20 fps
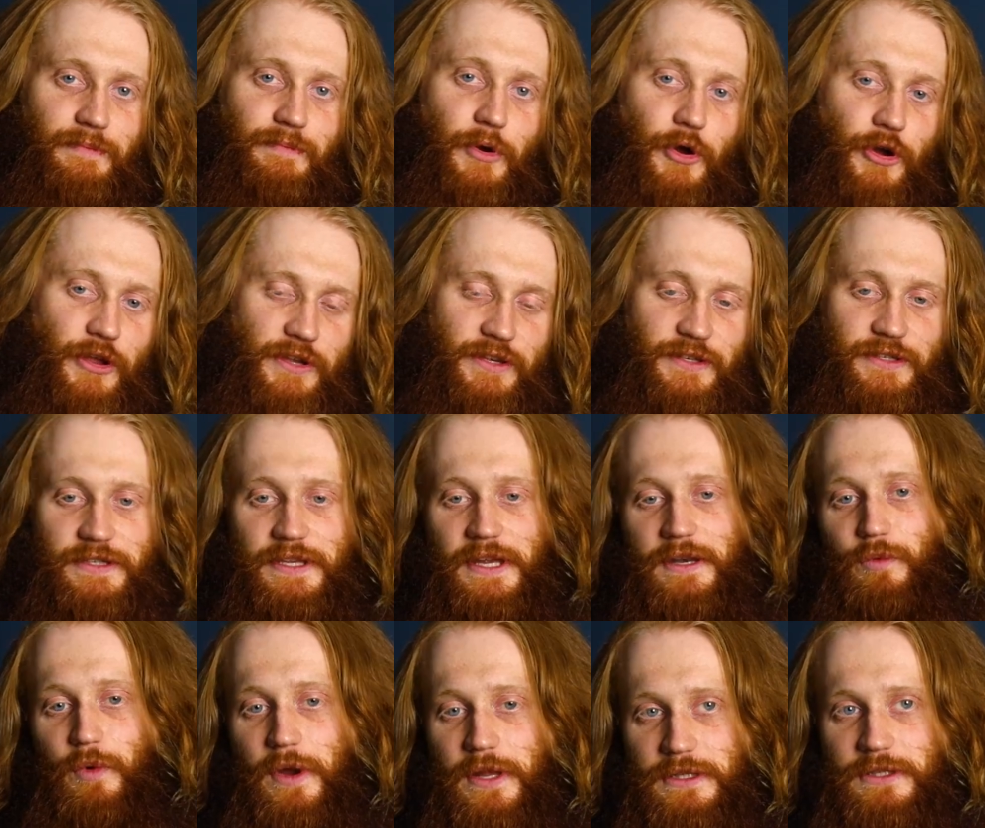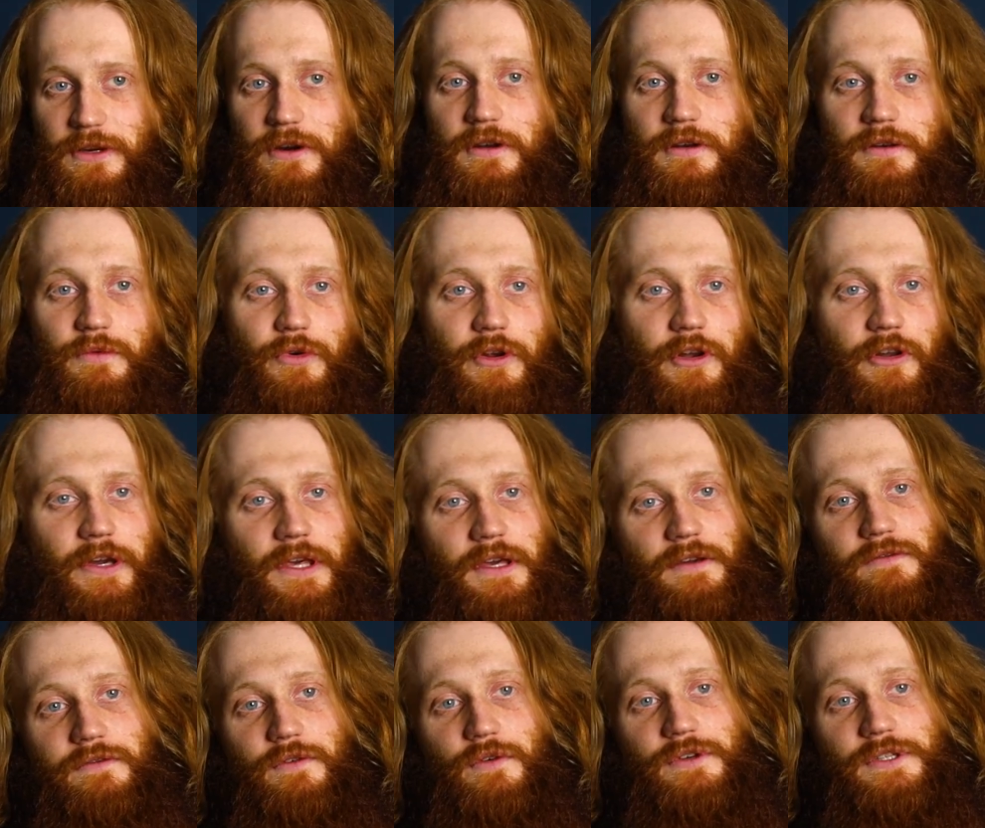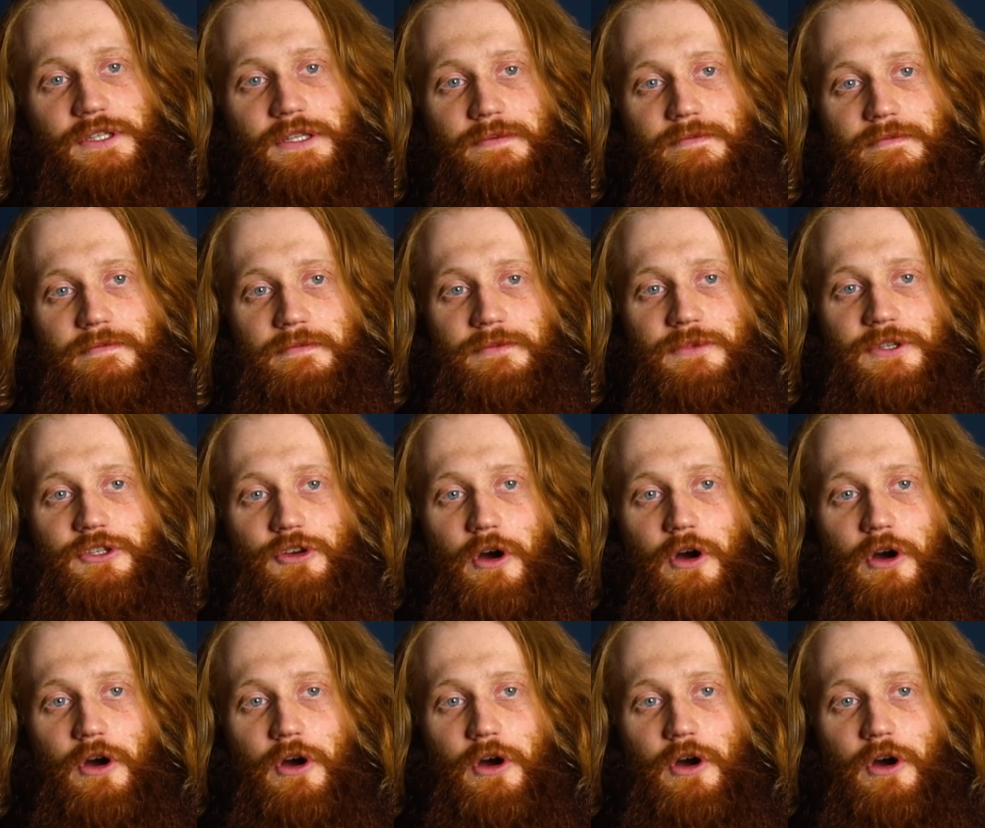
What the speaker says: the birders that went on were looking for some